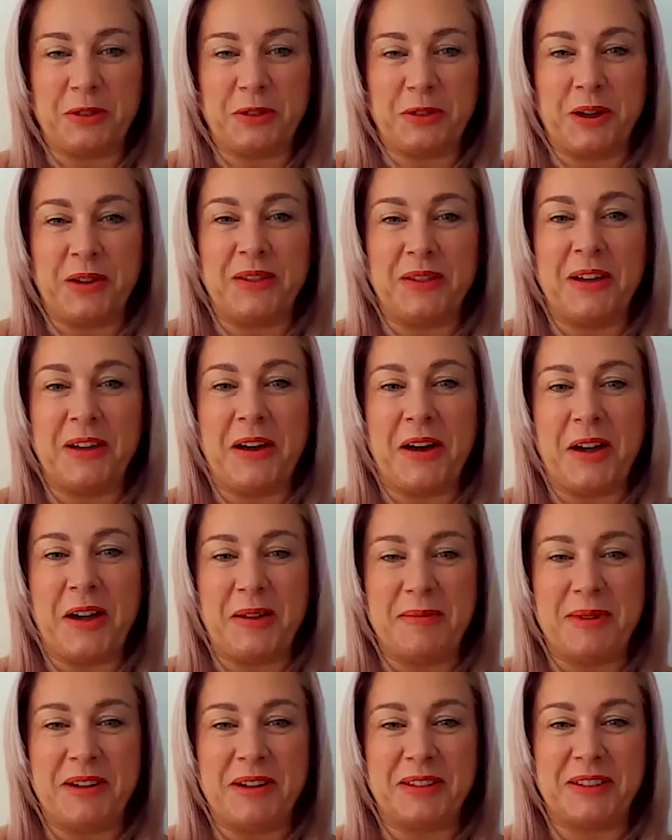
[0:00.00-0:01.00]
as well, that eye
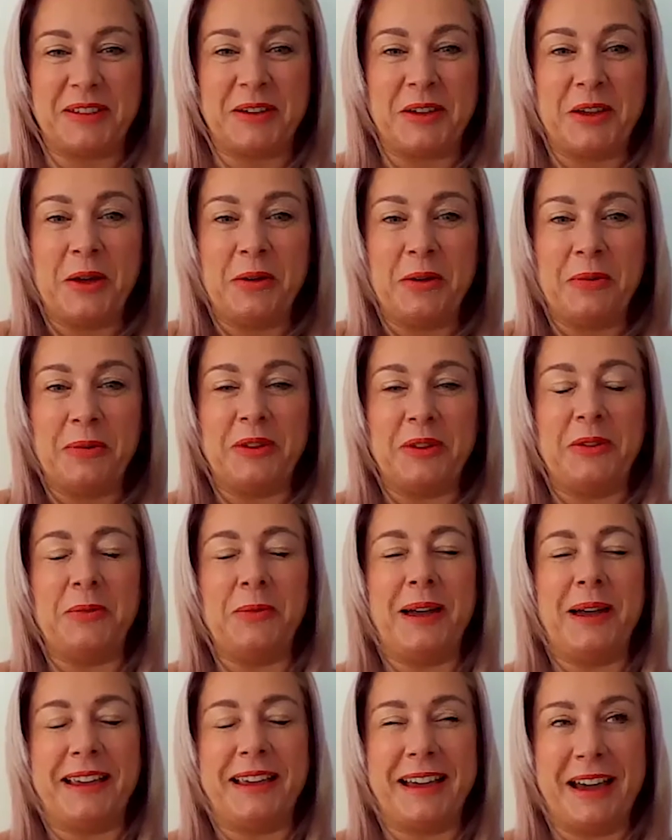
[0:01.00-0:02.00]
mask. When you
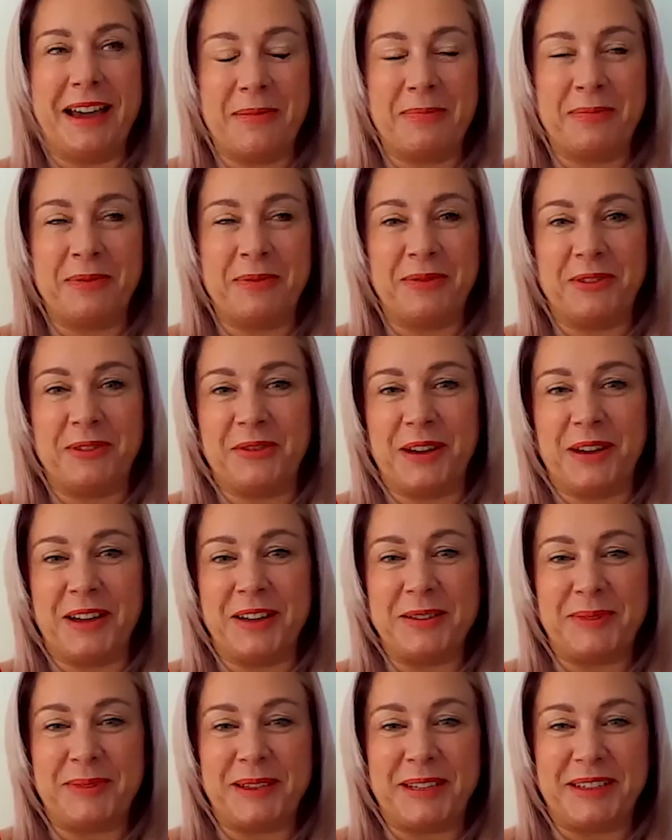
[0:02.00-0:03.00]
wake up, if you've had
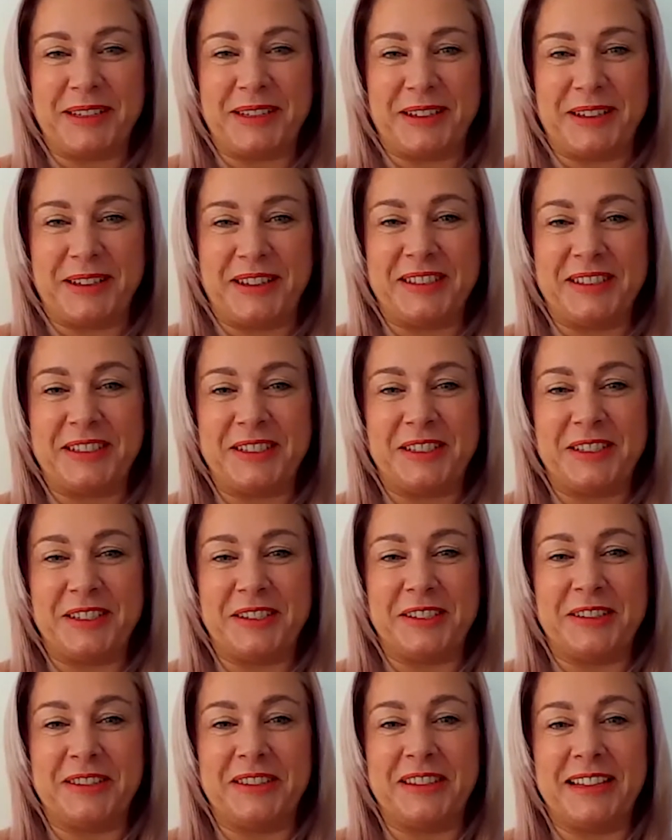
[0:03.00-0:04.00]
a big night, to
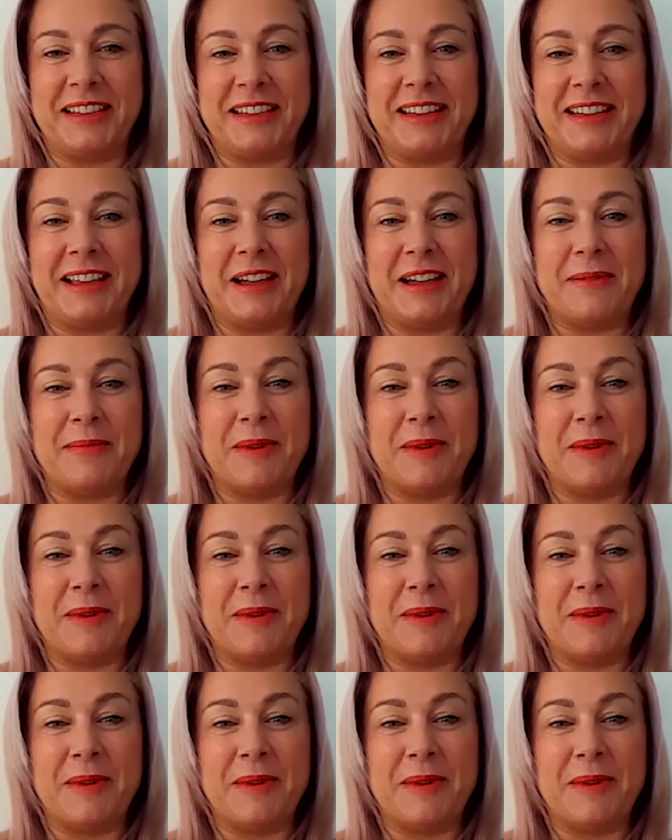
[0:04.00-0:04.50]
do the